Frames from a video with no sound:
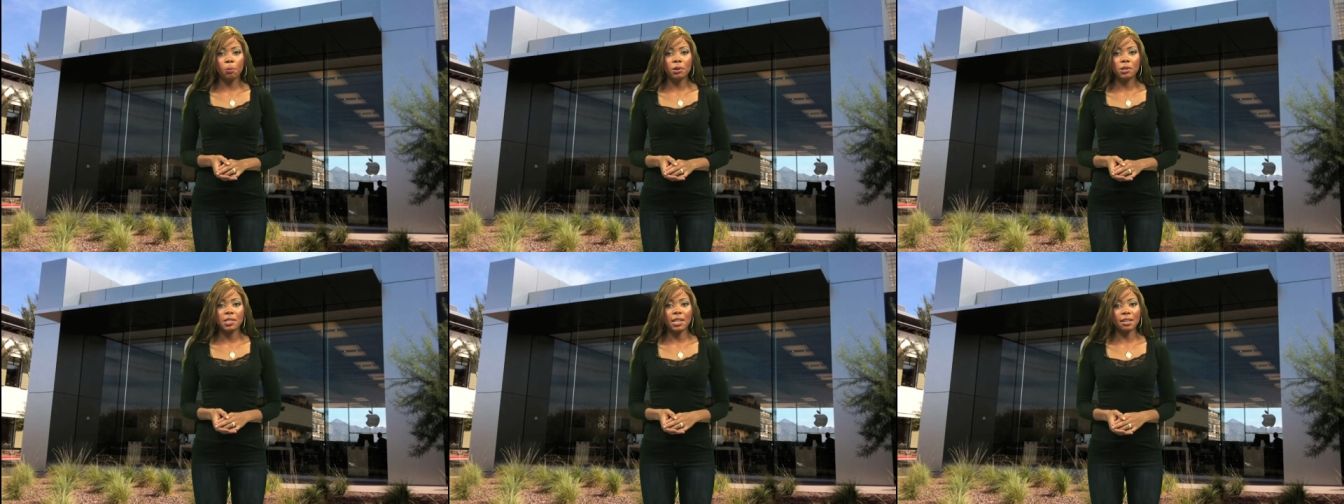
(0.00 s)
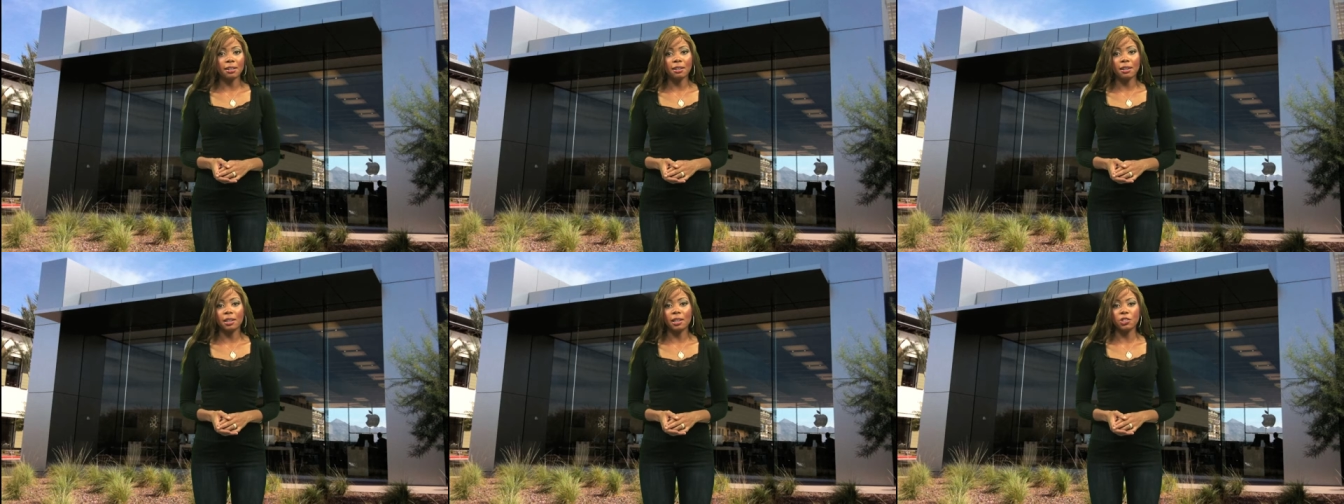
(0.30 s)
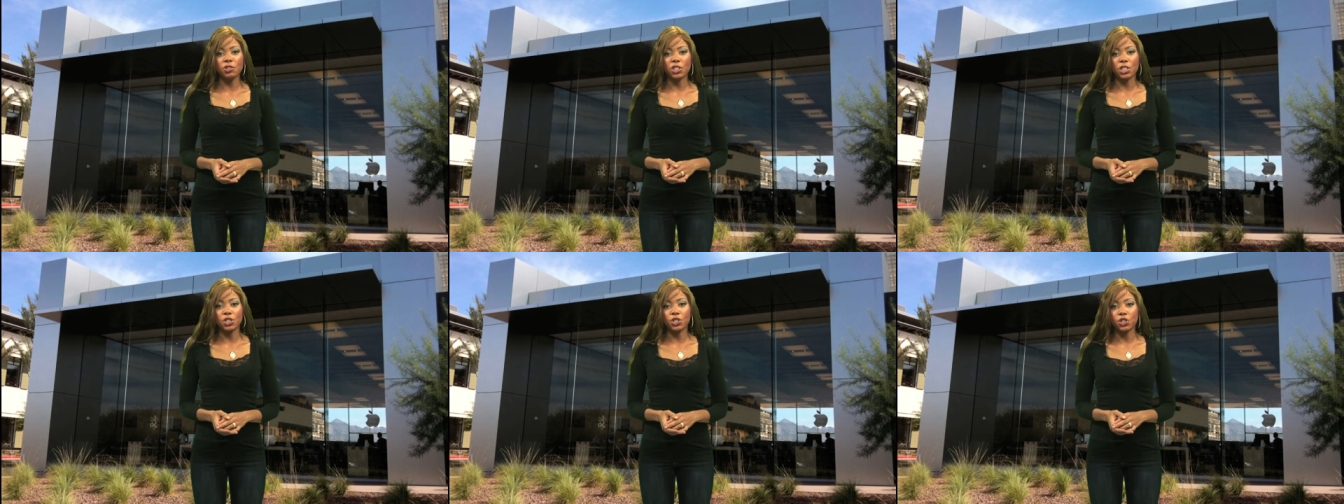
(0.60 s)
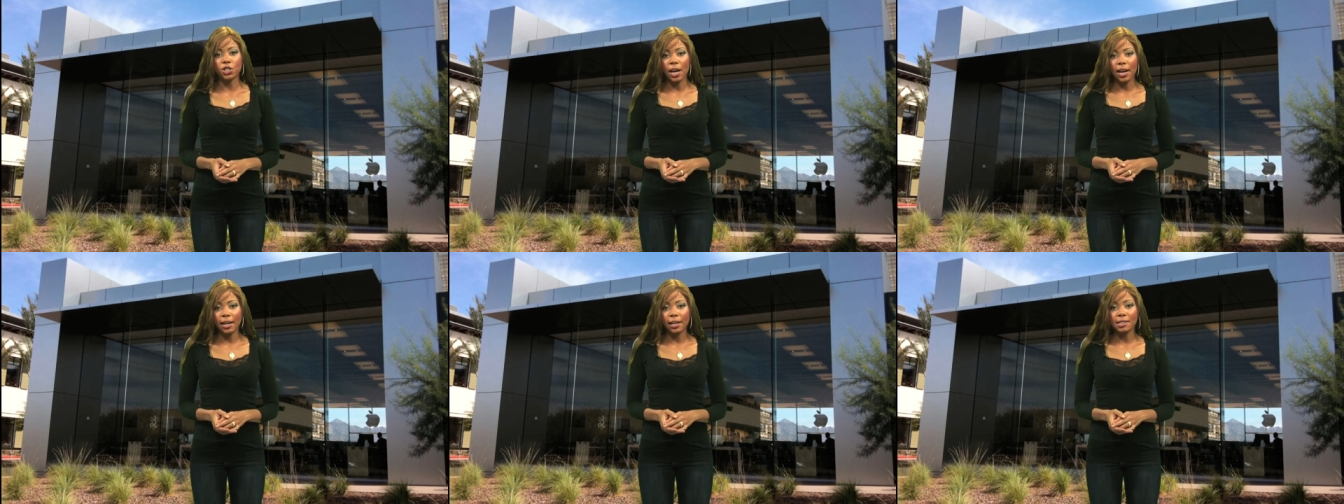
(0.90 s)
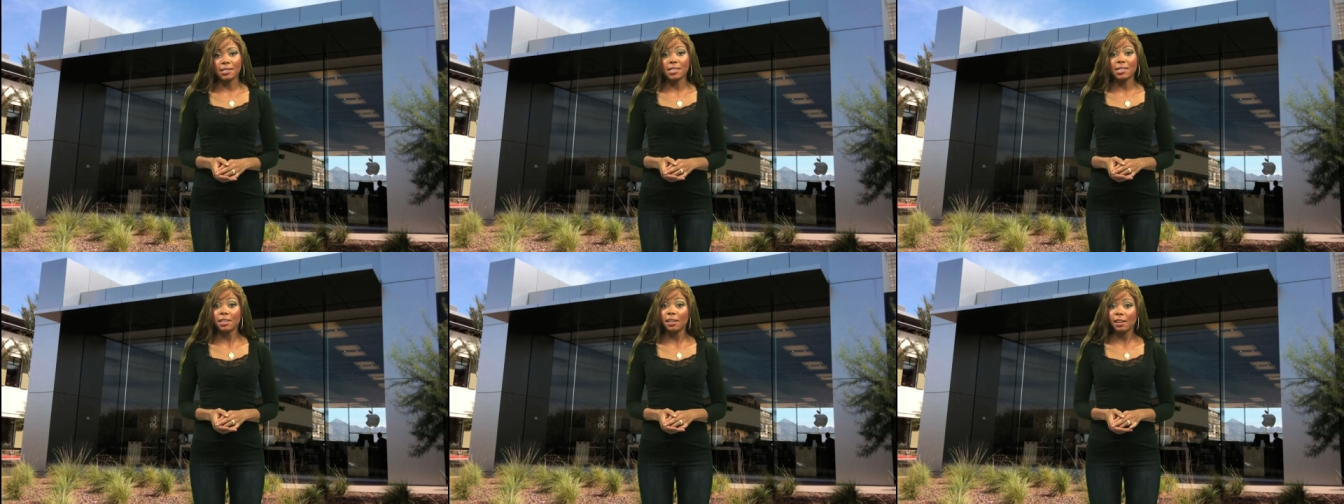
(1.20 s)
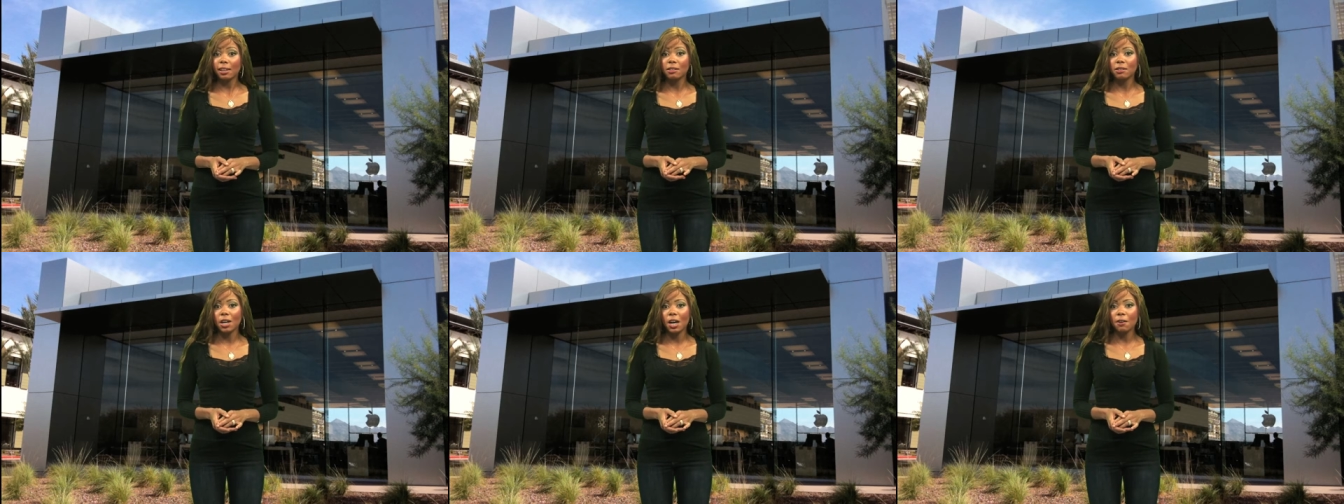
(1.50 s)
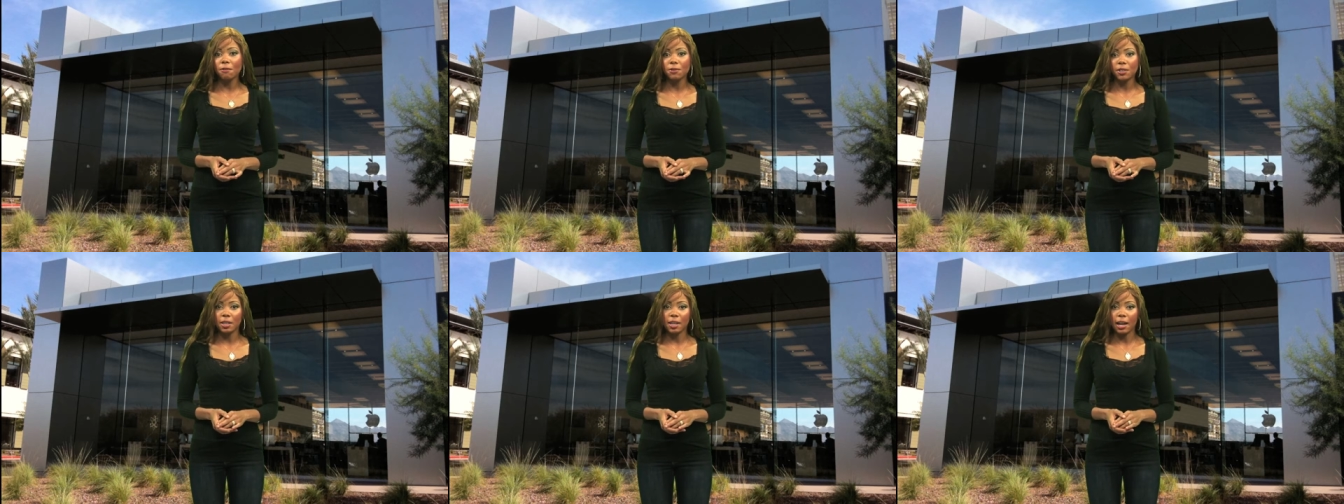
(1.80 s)
technology giants kicked
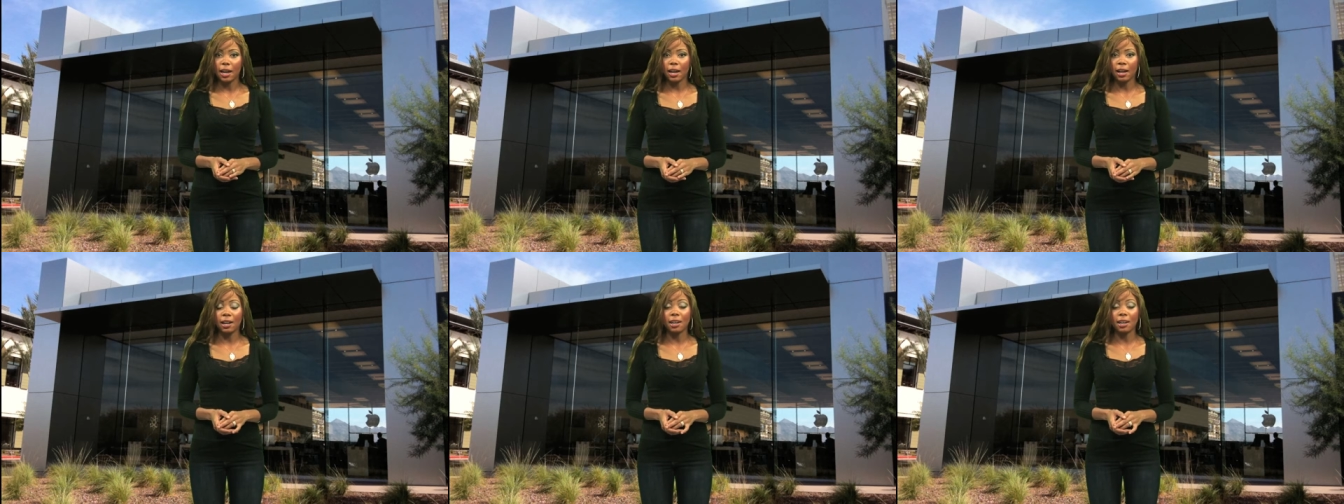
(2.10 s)
off today